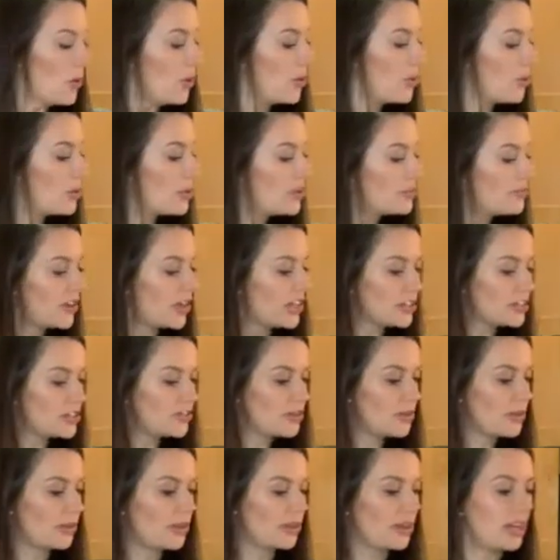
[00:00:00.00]
We've
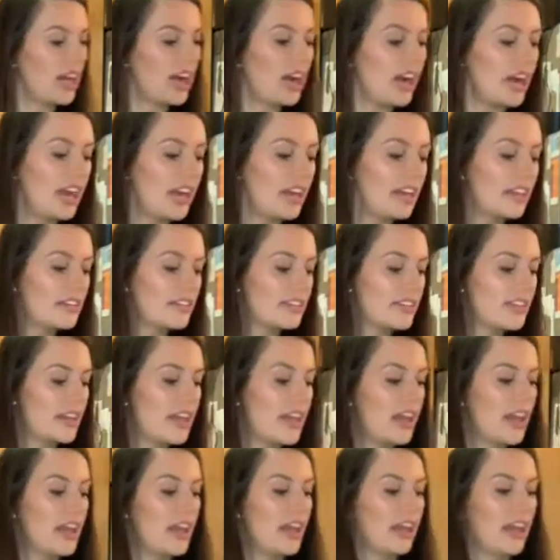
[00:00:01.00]
also got
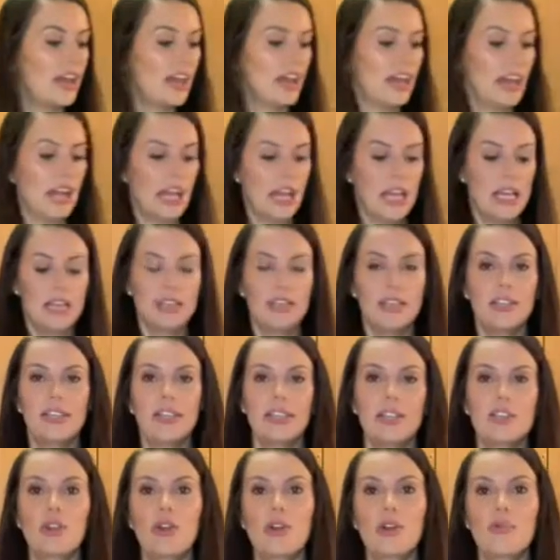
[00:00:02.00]

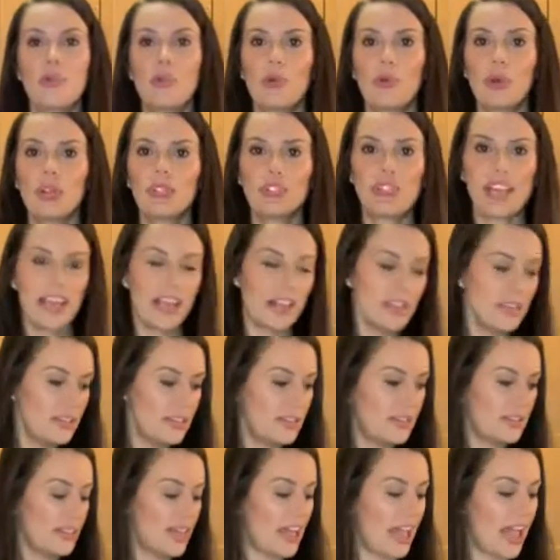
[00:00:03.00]
6 hard-boiled
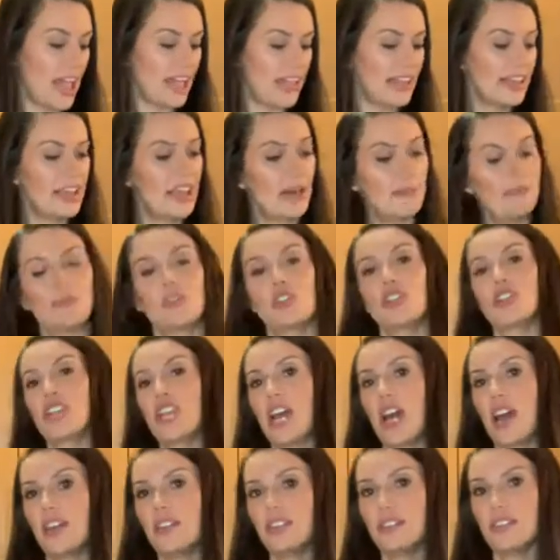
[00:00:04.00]
eggs. I kept the
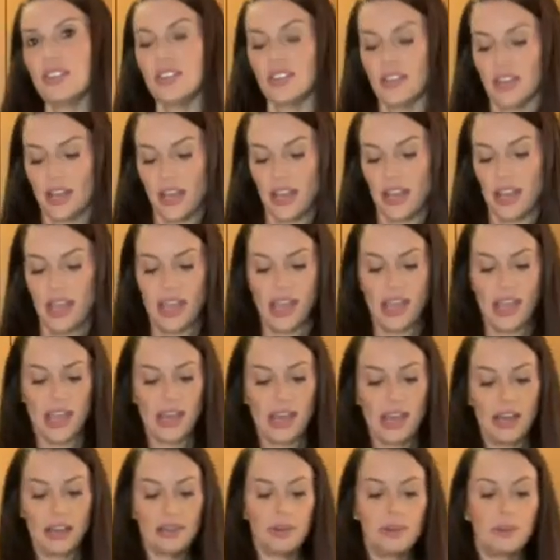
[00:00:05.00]
shells,
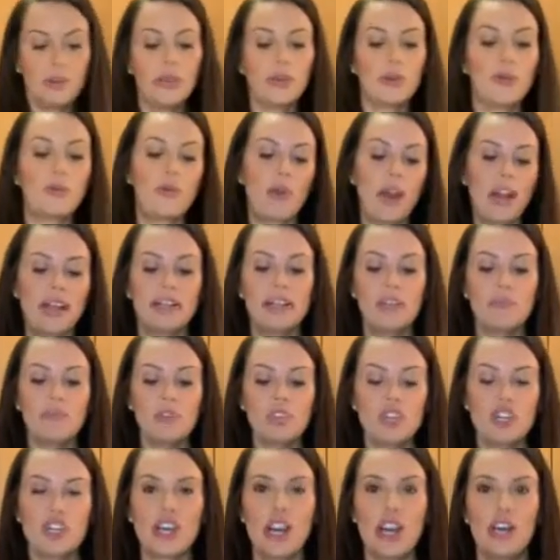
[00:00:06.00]
and we grind up the
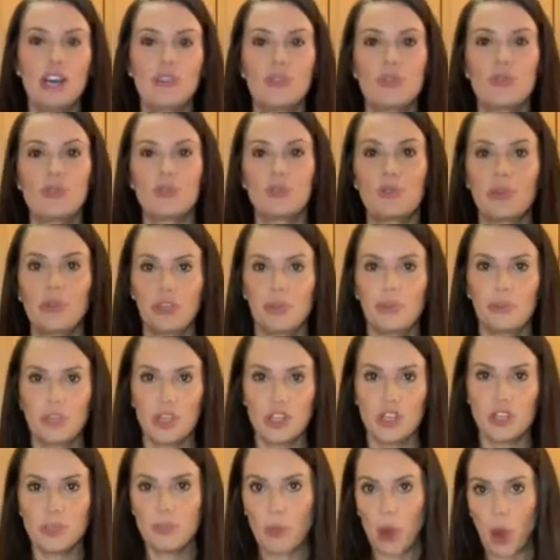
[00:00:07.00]
shells really, really
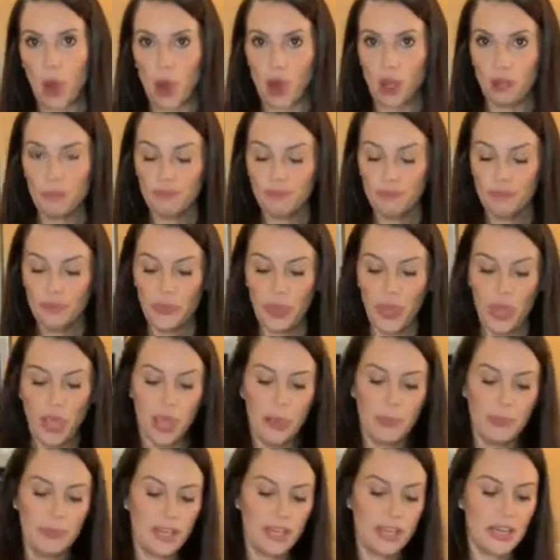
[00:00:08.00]
small
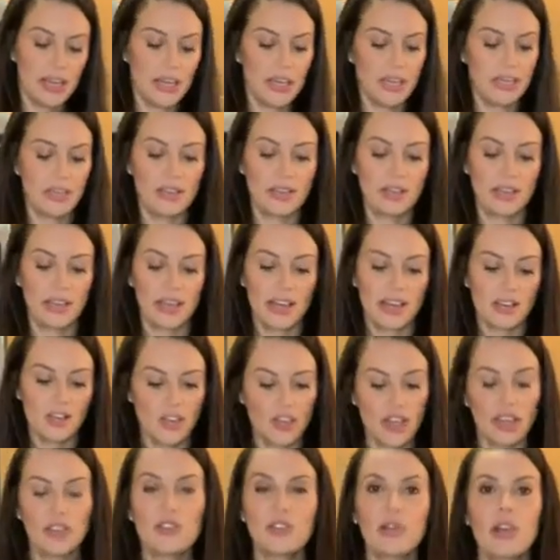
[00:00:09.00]
because the
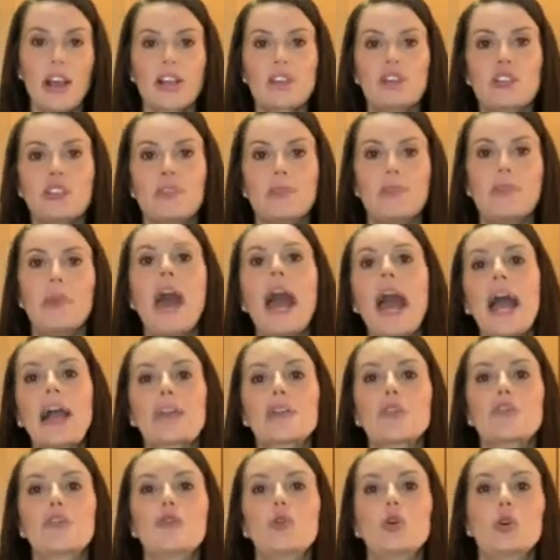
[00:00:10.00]
shells are actually
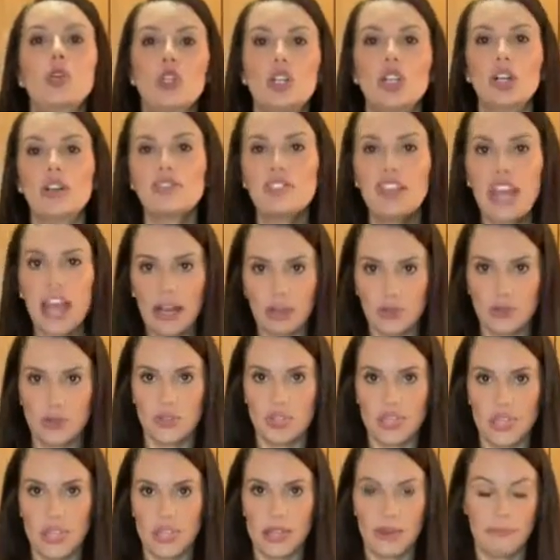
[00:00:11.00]
packed full of
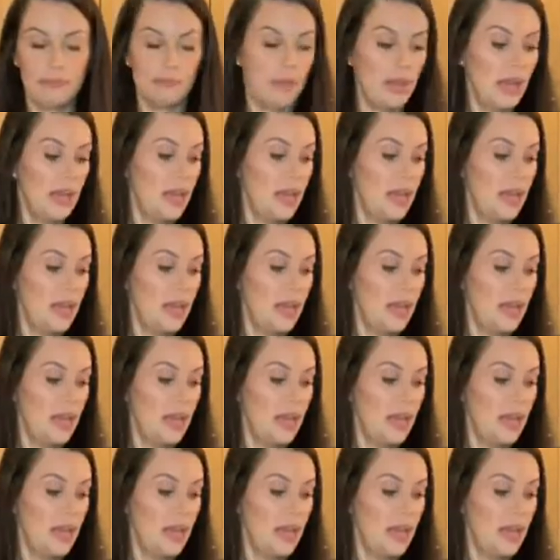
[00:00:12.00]
calcium.